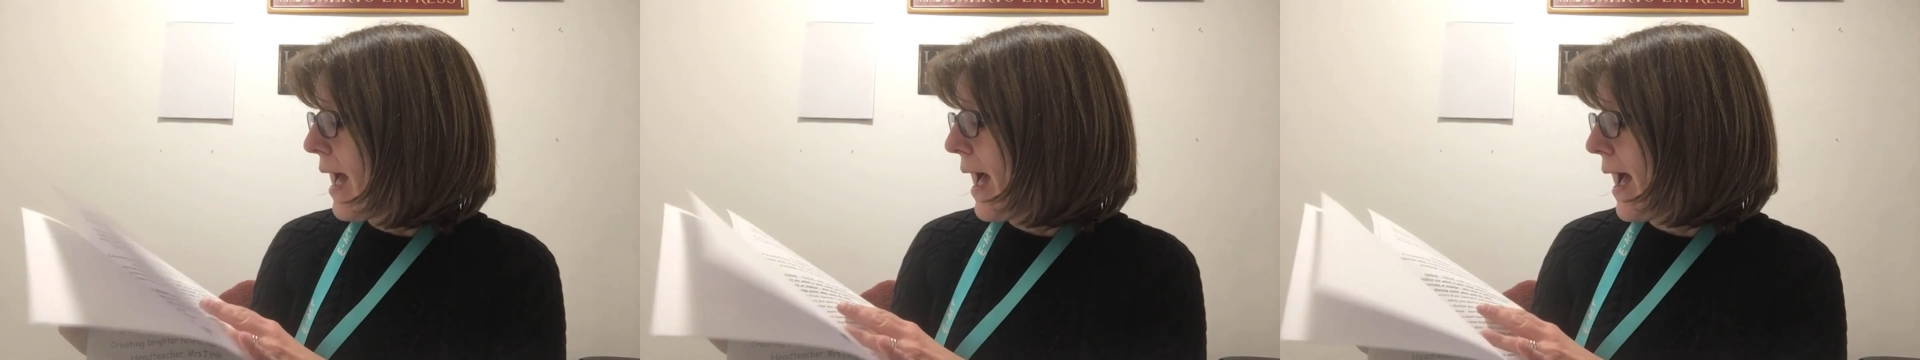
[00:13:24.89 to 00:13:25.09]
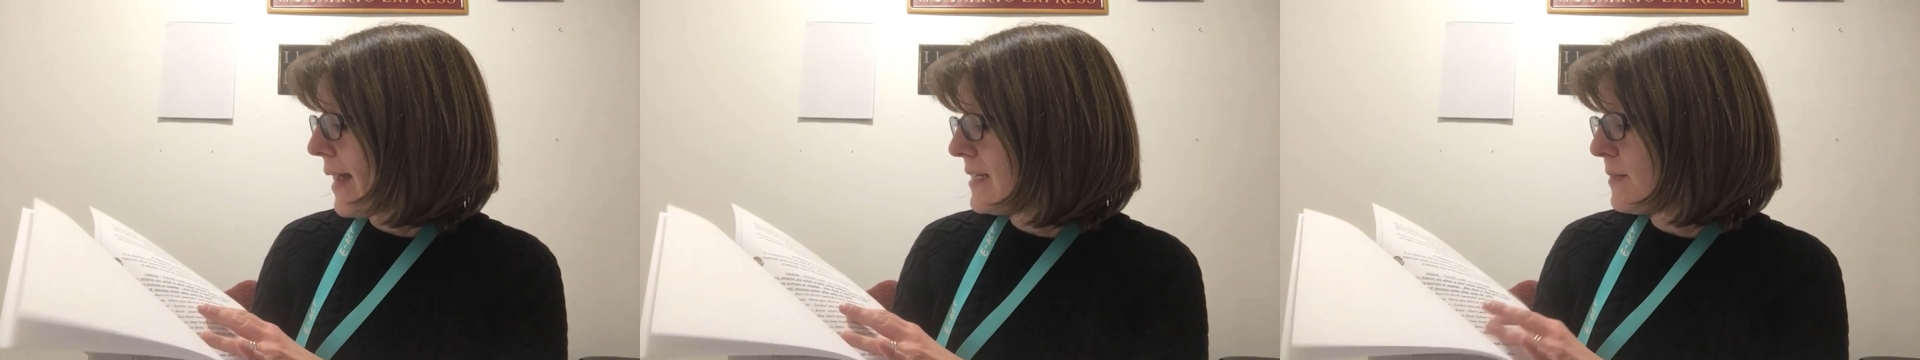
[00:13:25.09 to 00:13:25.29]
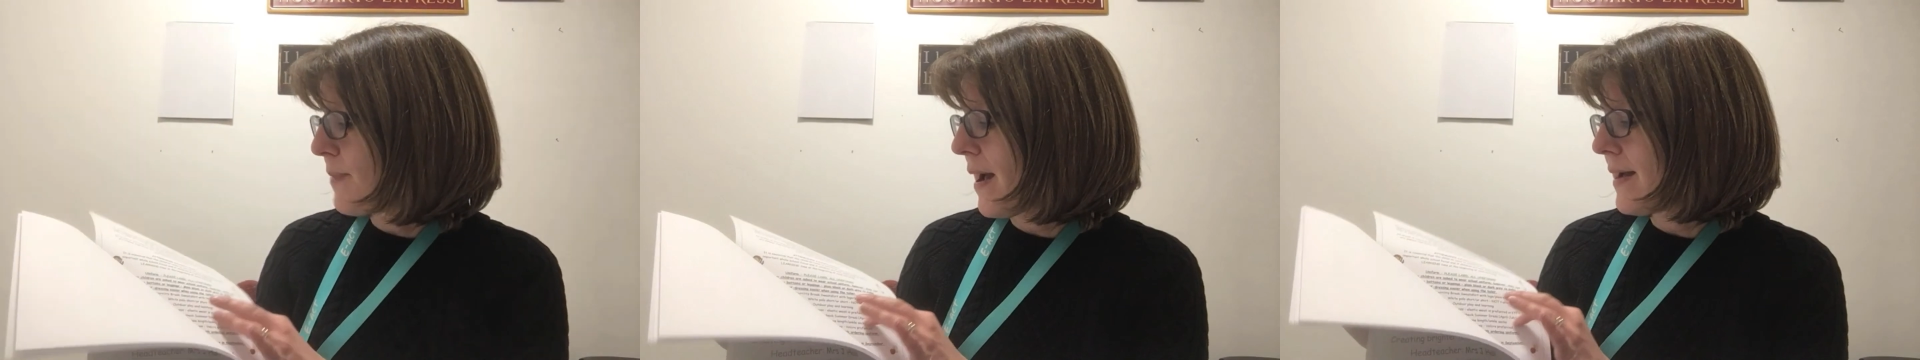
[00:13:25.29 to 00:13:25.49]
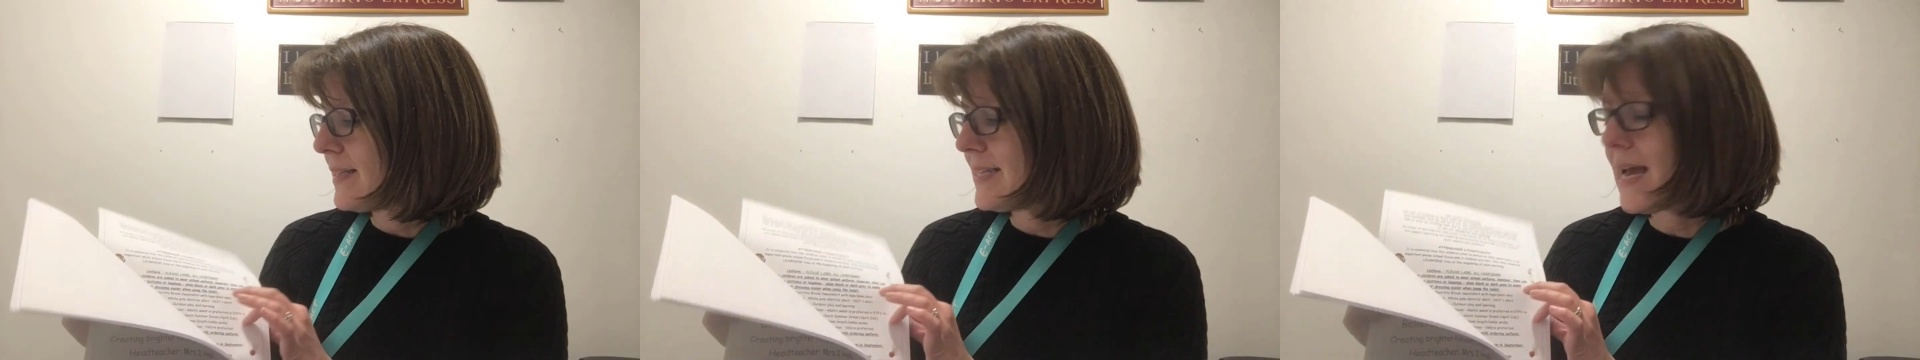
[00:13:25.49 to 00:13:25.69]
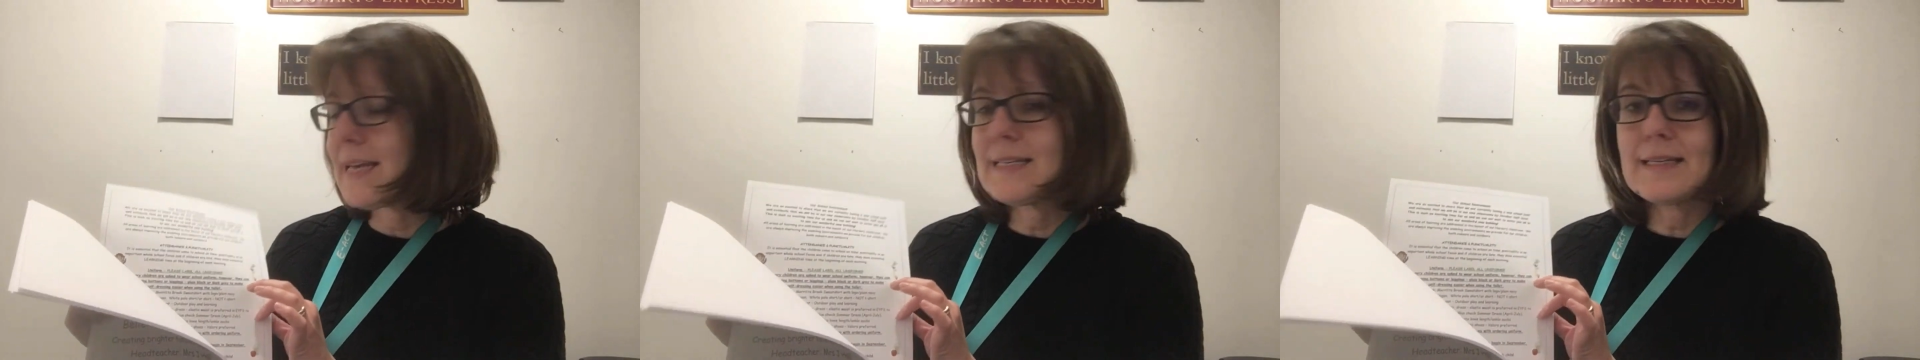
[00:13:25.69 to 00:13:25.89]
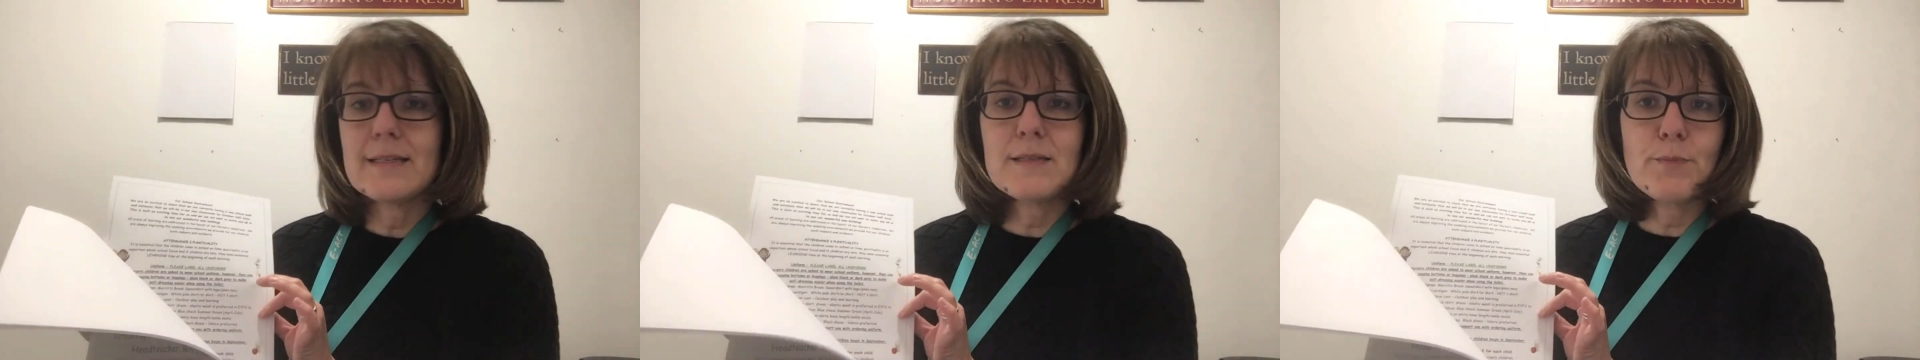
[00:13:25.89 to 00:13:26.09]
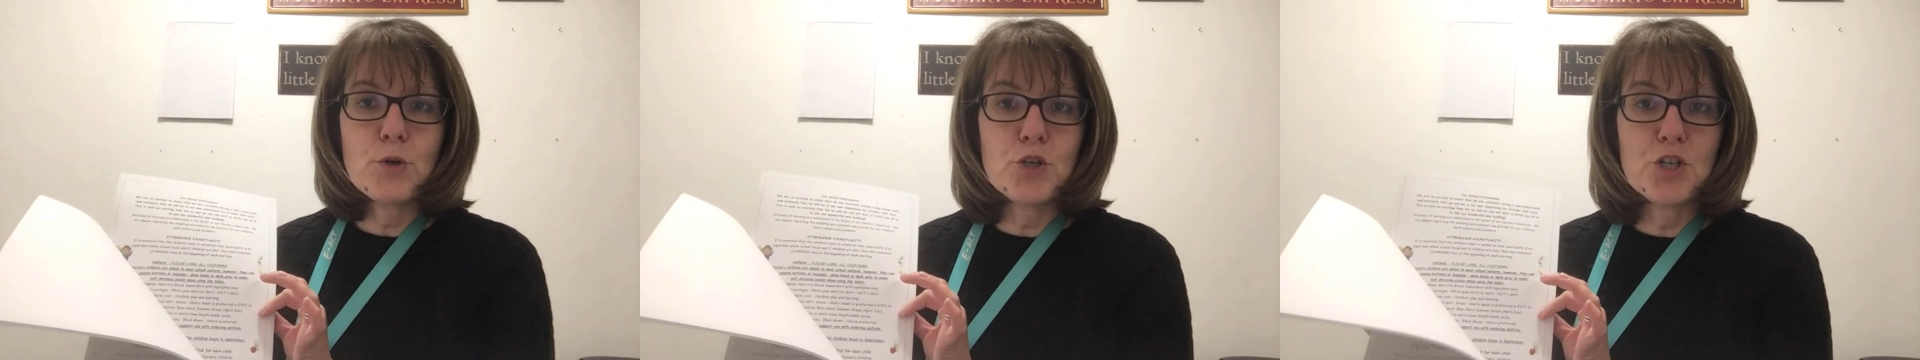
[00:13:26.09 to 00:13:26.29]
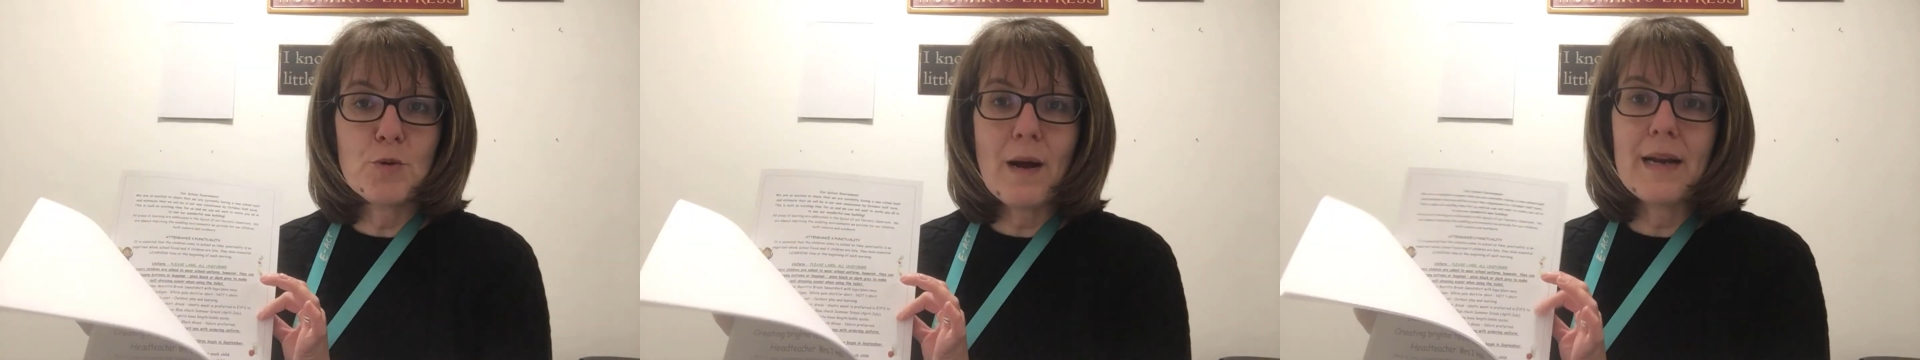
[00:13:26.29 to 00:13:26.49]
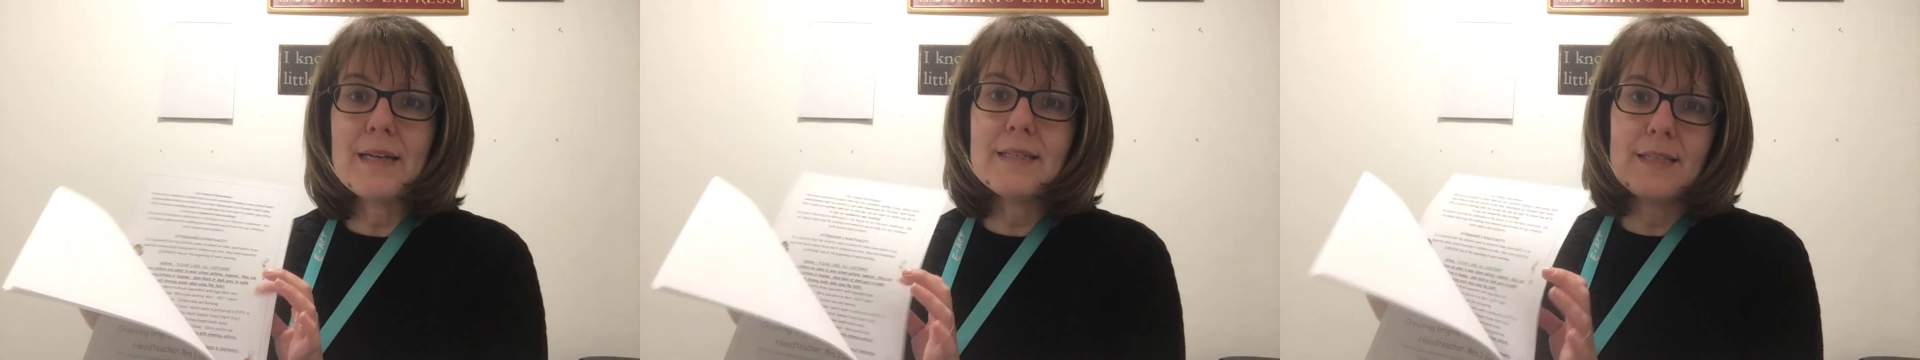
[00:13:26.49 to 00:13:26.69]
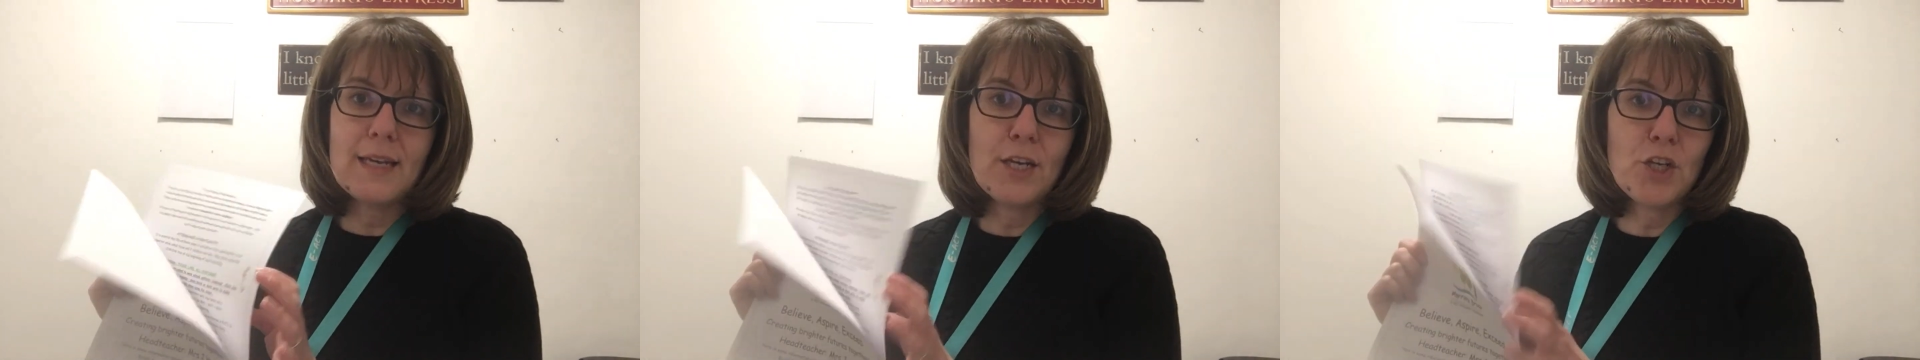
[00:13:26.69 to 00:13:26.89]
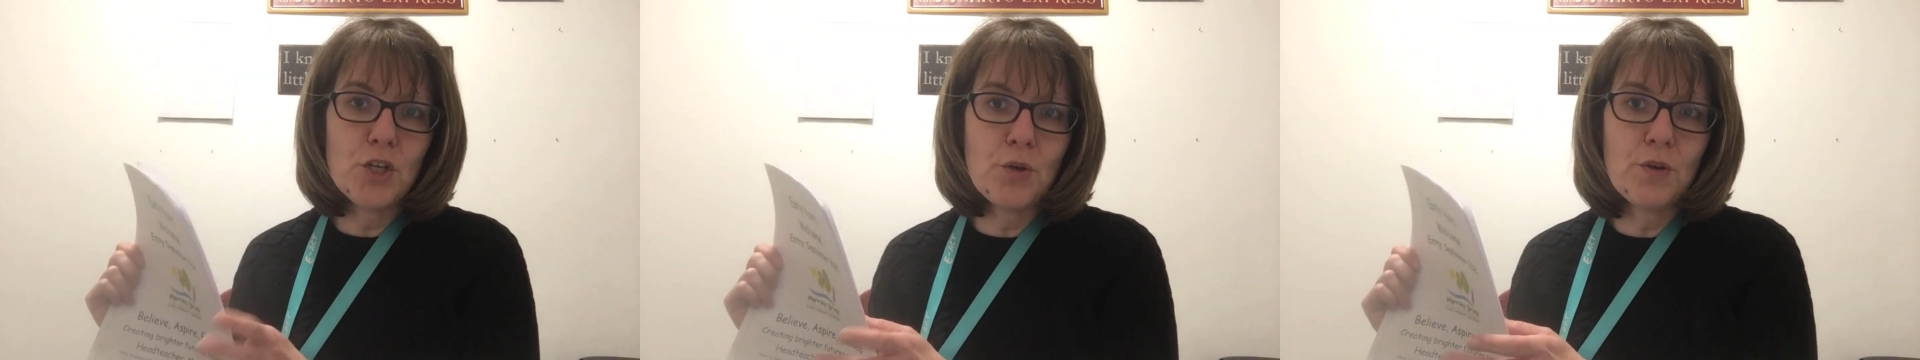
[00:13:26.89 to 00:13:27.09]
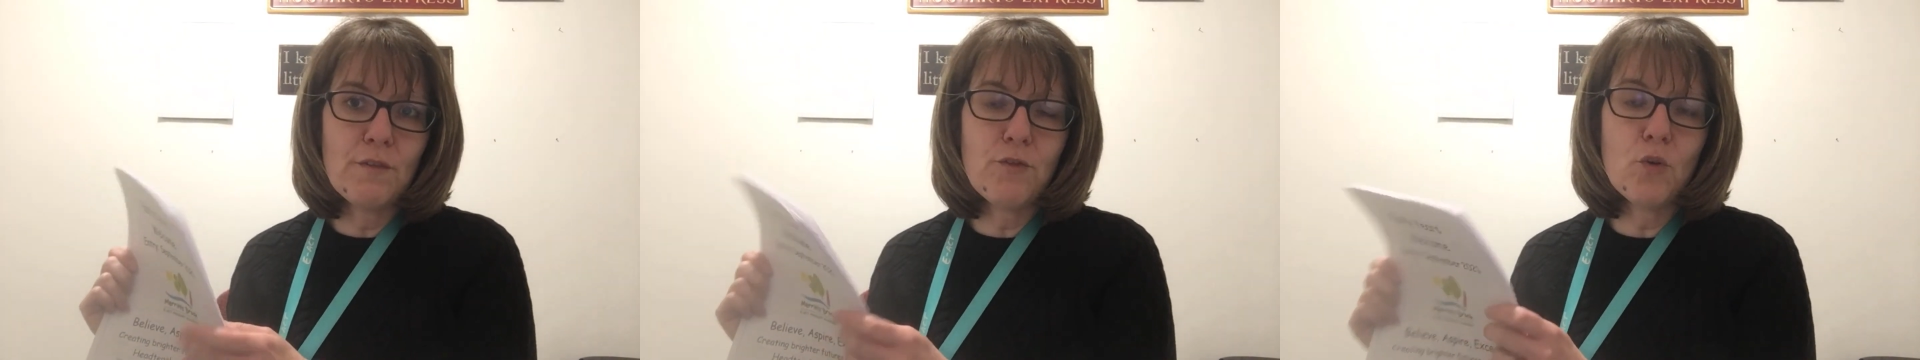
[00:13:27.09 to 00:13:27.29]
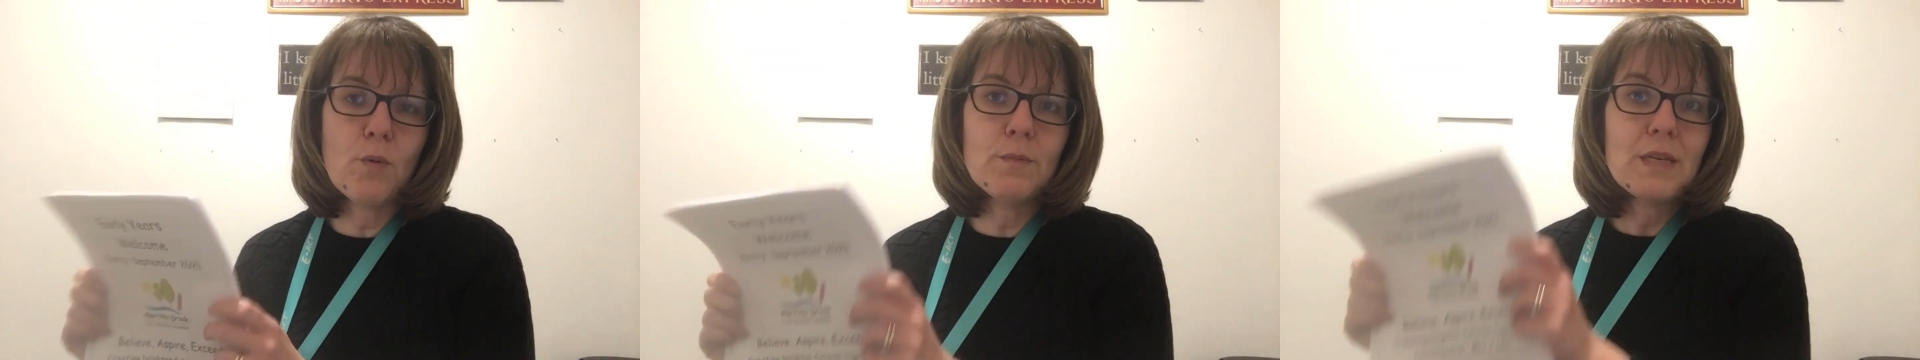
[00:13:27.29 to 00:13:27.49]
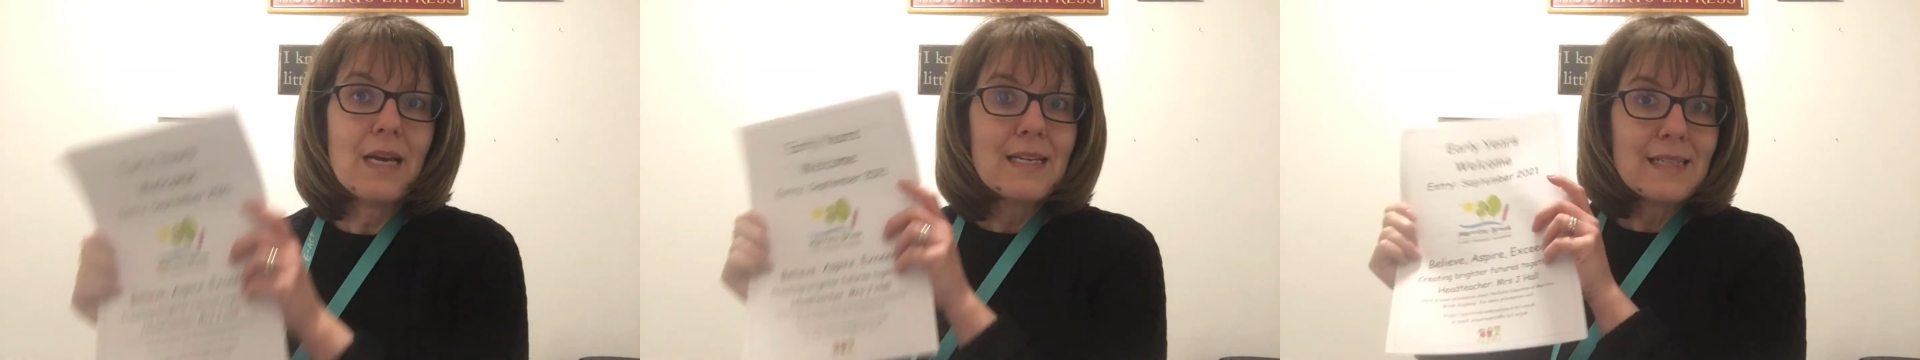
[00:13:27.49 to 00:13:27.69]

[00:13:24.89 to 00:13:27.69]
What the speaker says: and about attendance, punctuality, uniform.